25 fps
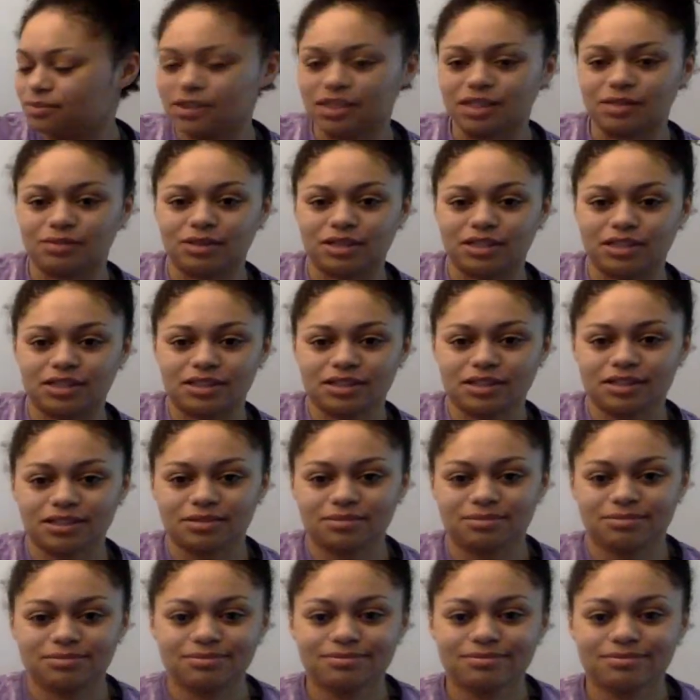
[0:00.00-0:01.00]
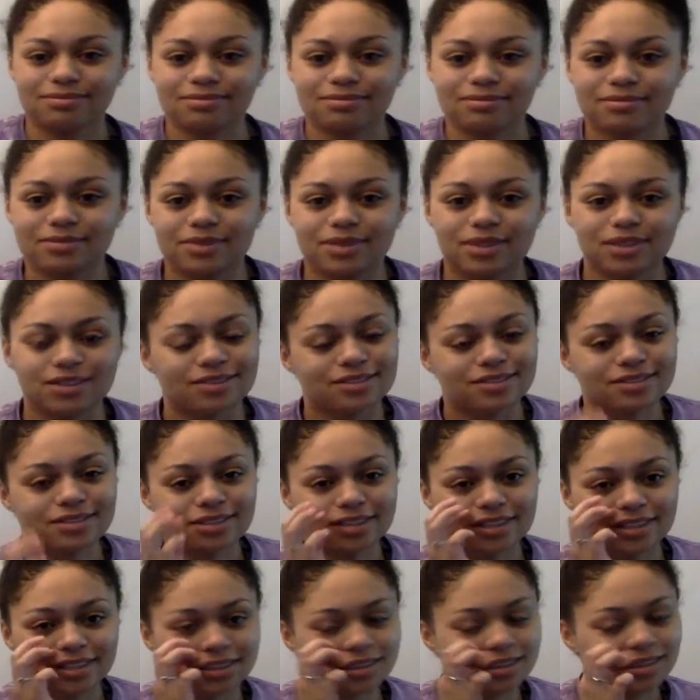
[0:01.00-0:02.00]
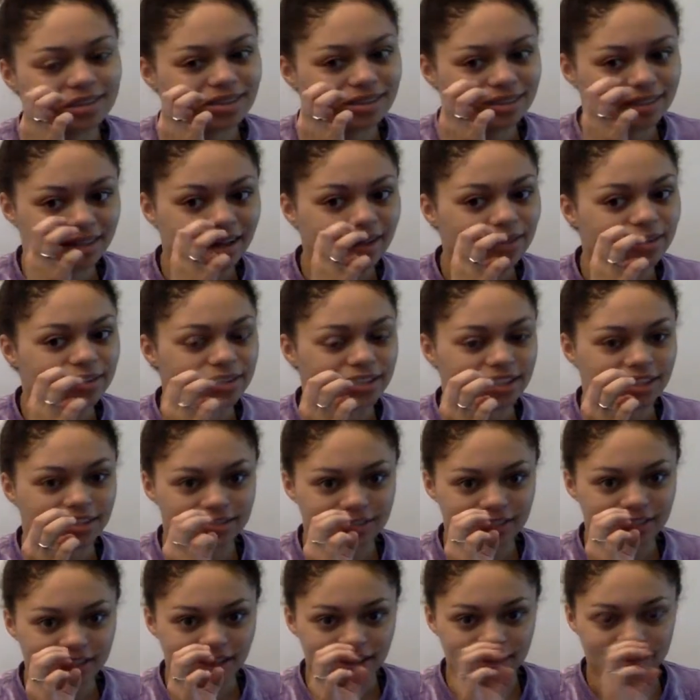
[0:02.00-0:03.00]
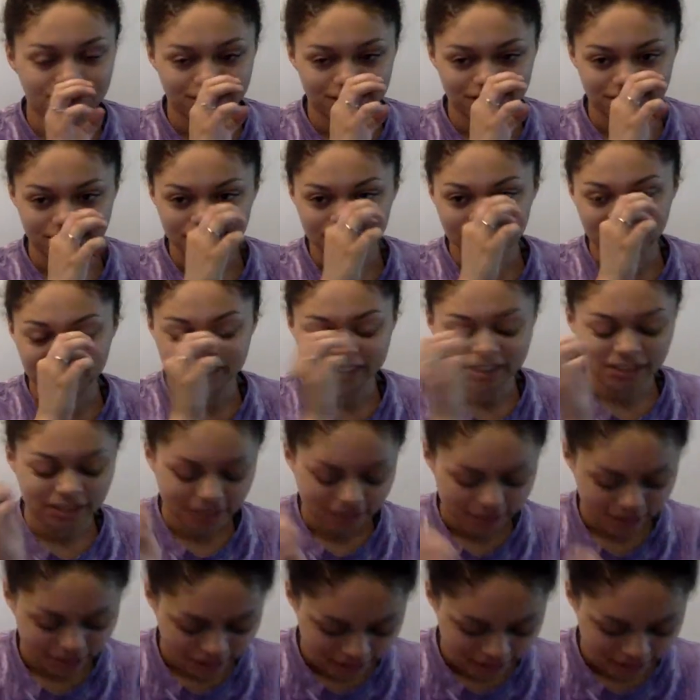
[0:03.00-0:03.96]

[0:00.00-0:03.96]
in with the other gift I got for Sophie.